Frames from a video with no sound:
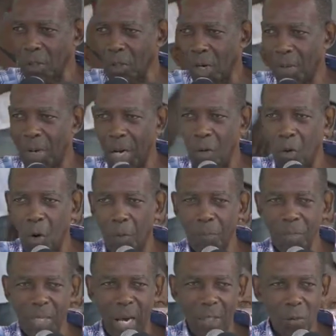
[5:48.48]
to come and
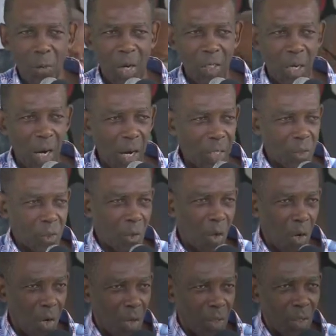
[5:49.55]
open that one
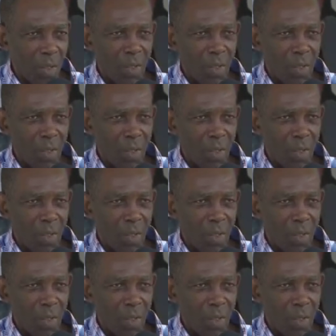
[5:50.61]
also.